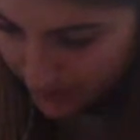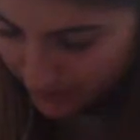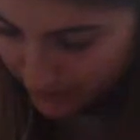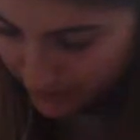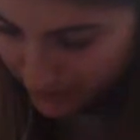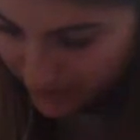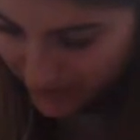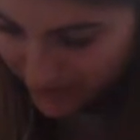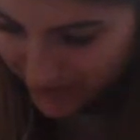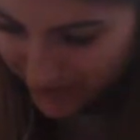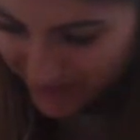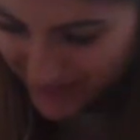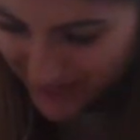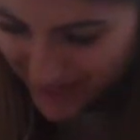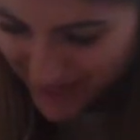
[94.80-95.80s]
I'm trying to
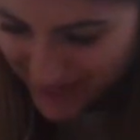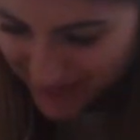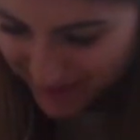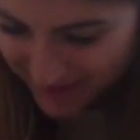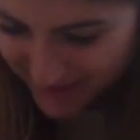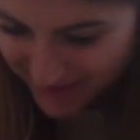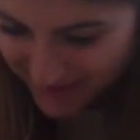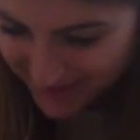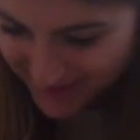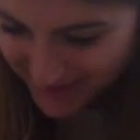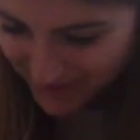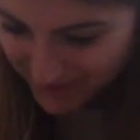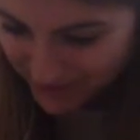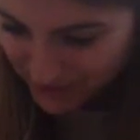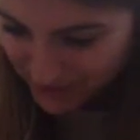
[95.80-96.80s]
lift, I want to lift it
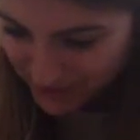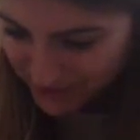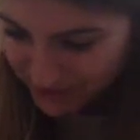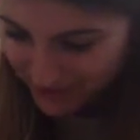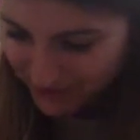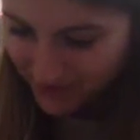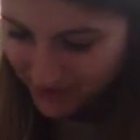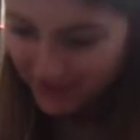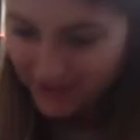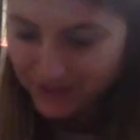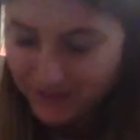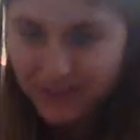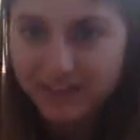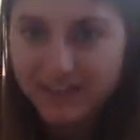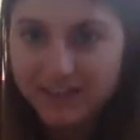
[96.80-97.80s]
up to show you without
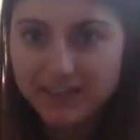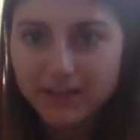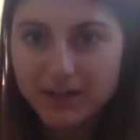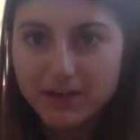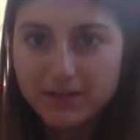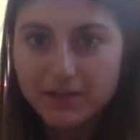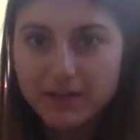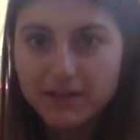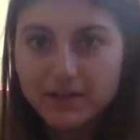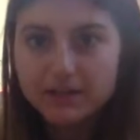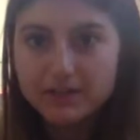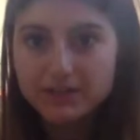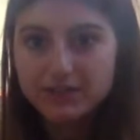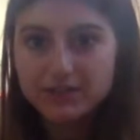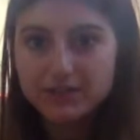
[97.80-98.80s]
actually letting go.
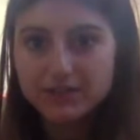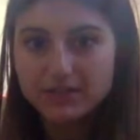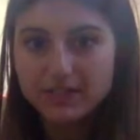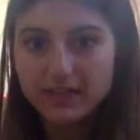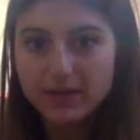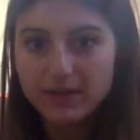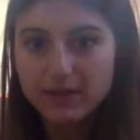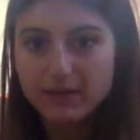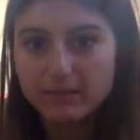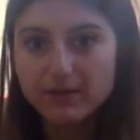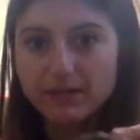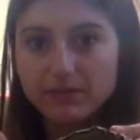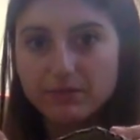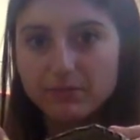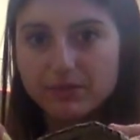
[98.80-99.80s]
So see how I'm
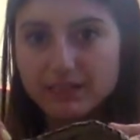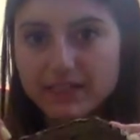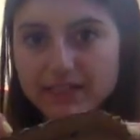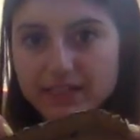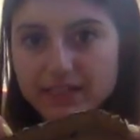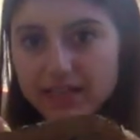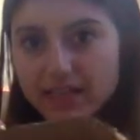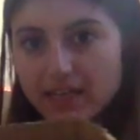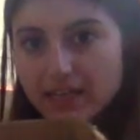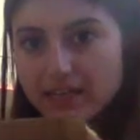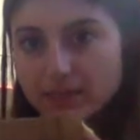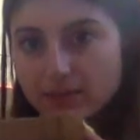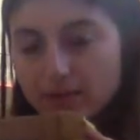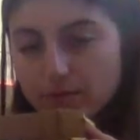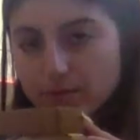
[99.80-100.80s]
kind of placing it?
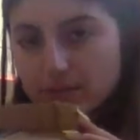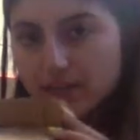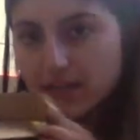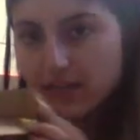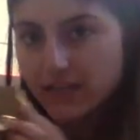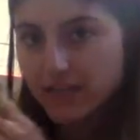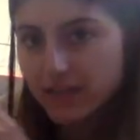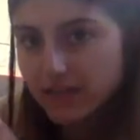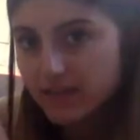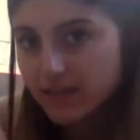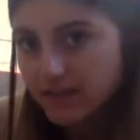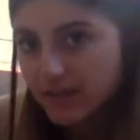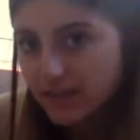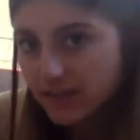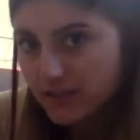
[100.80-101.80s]
It's almost like a
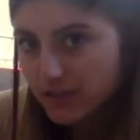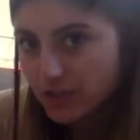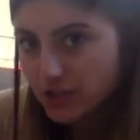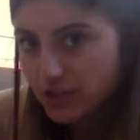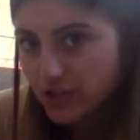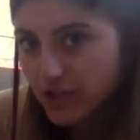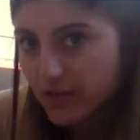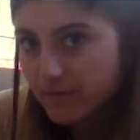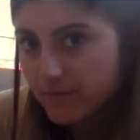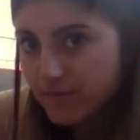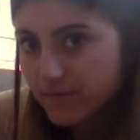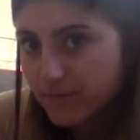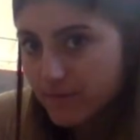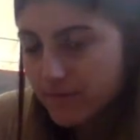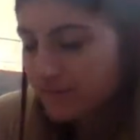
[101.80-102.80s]
little shelf.
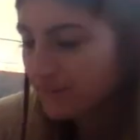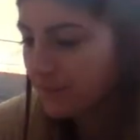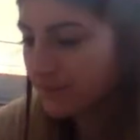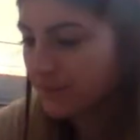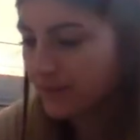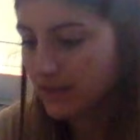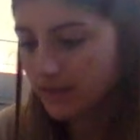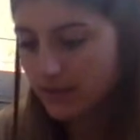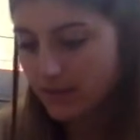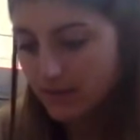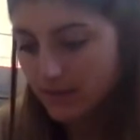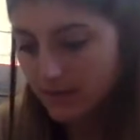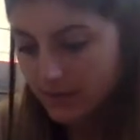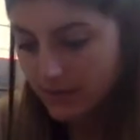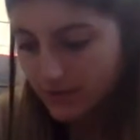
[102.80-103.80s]

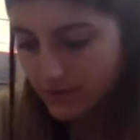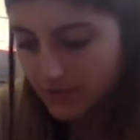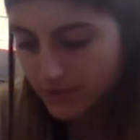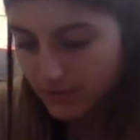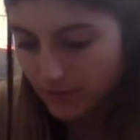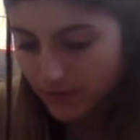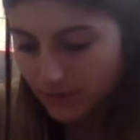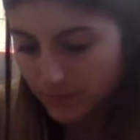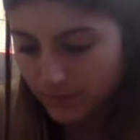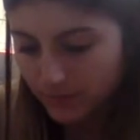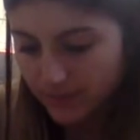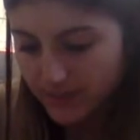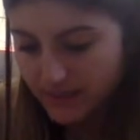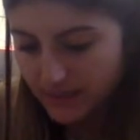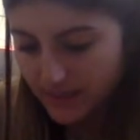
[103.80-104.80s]
So
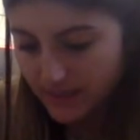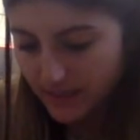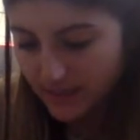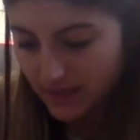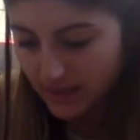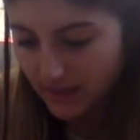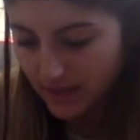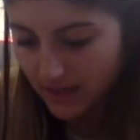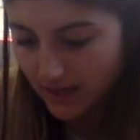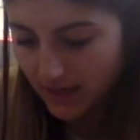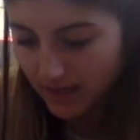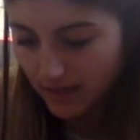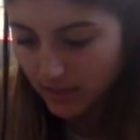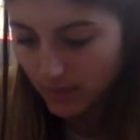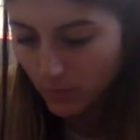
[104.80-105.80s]
placing it,
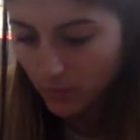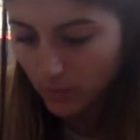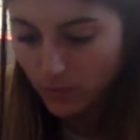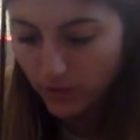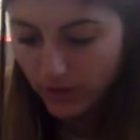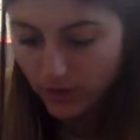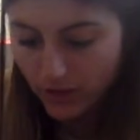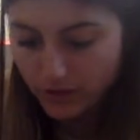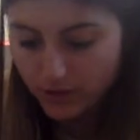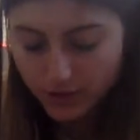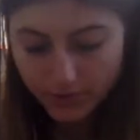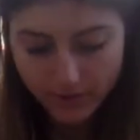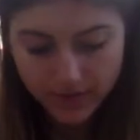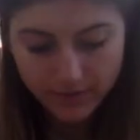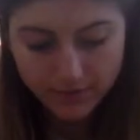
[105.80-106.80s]
we will
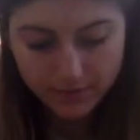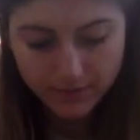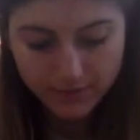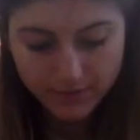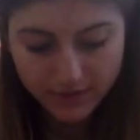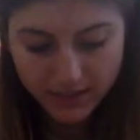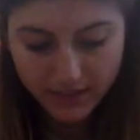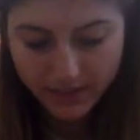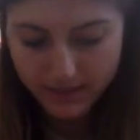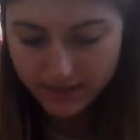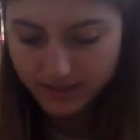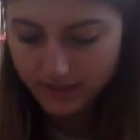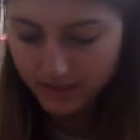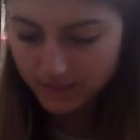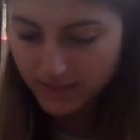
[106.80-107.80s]
also end up using
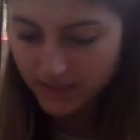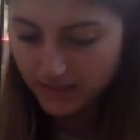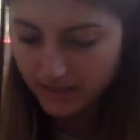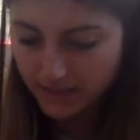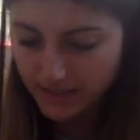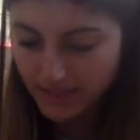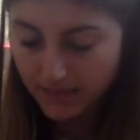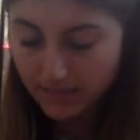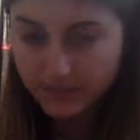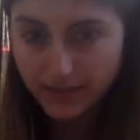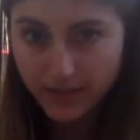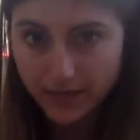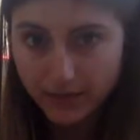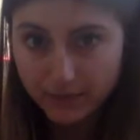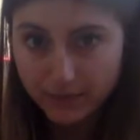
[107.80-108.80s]
some manila tape to
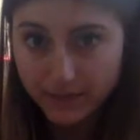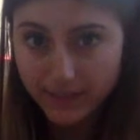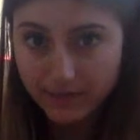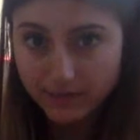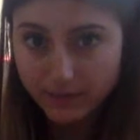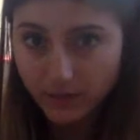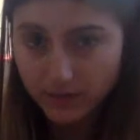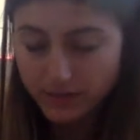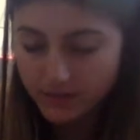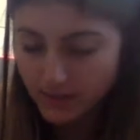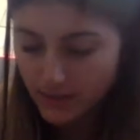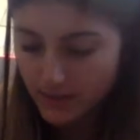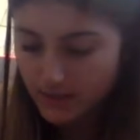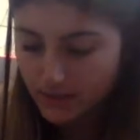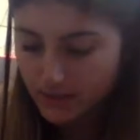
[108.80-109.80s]
kind of reinforce
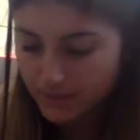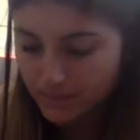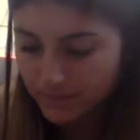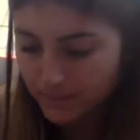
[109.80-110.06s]
this.